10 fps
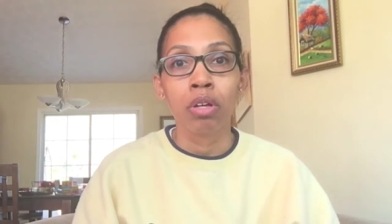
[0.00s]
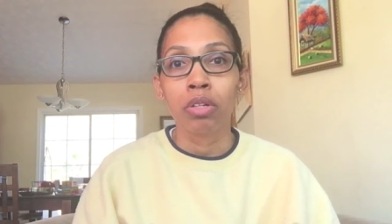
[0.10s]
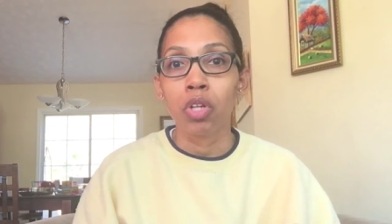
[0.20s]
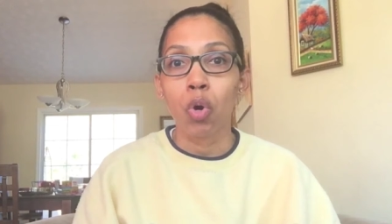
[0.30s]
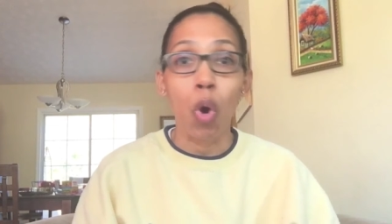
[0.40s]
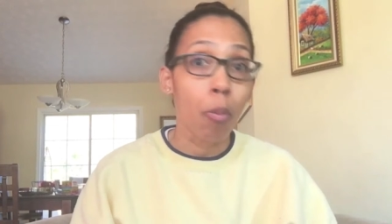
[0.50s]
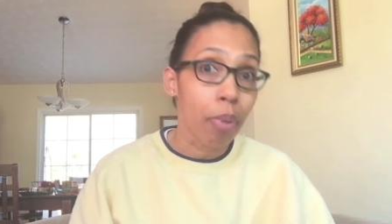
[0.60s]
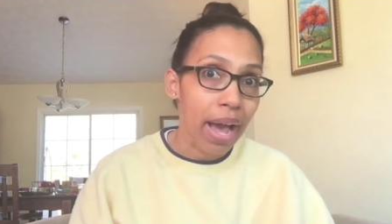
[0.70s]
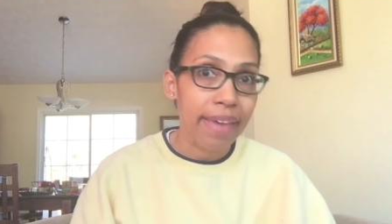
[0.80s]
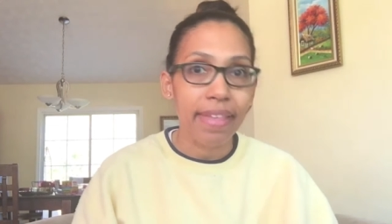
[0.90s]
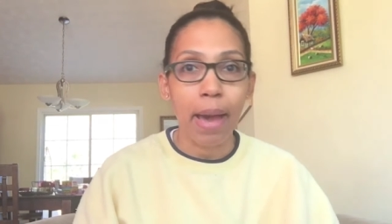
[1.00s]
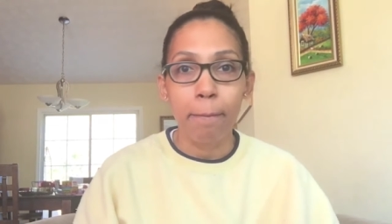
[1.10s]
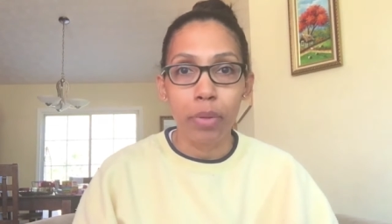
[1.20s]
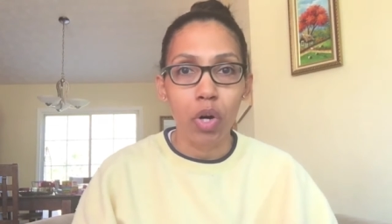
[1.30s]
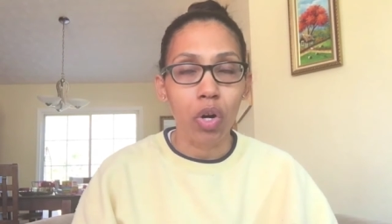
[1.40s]
you know, go buy that
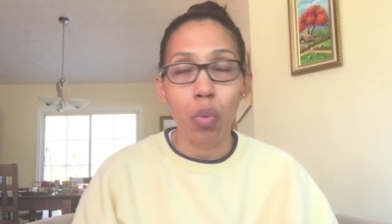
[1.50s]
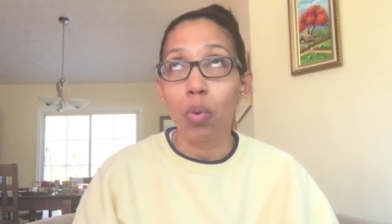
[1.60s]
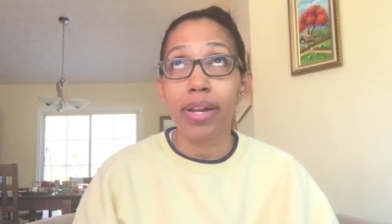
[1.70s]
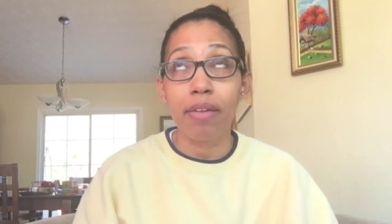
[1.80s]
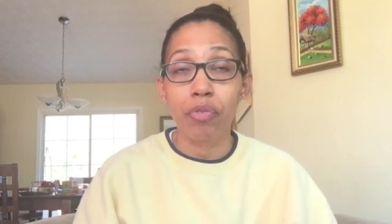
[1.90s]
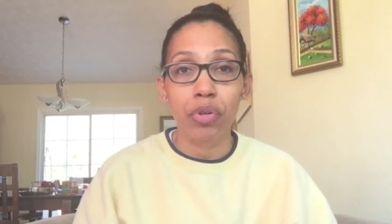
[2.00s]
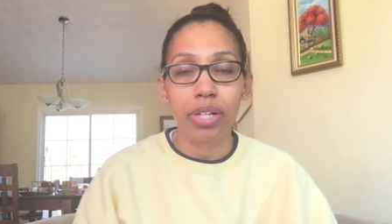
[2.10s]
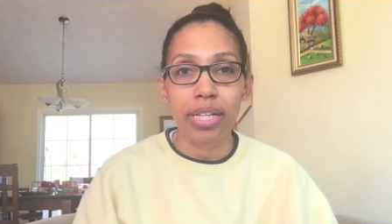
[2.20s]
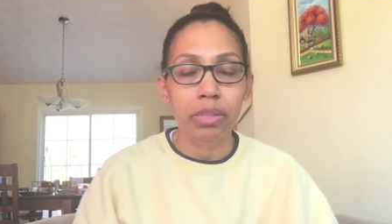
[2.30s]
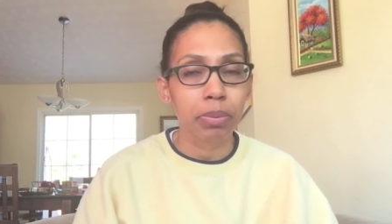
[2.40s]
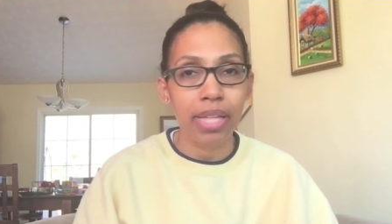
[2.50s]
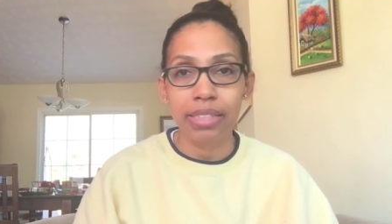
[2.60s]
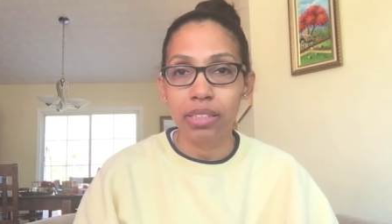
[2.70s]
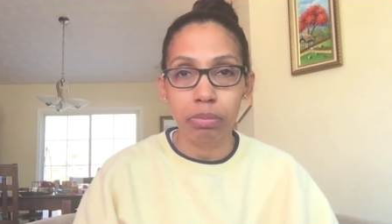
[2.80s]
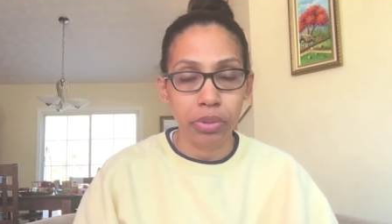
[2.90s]
book, whatever it is, but
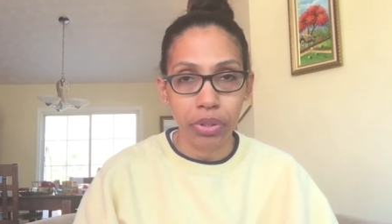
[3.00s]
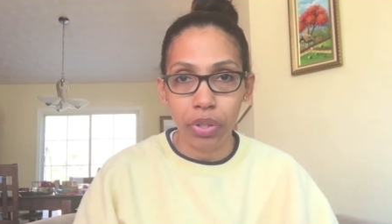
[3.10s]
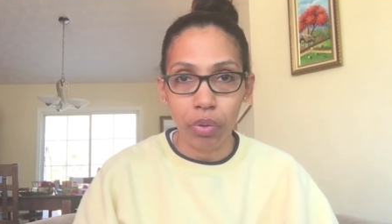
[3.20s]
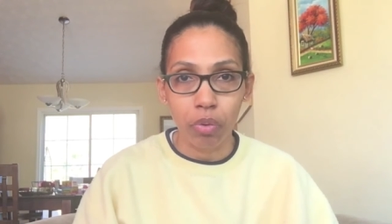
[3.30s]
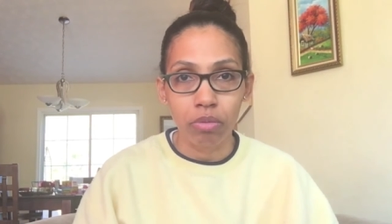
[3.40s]
that's up to you.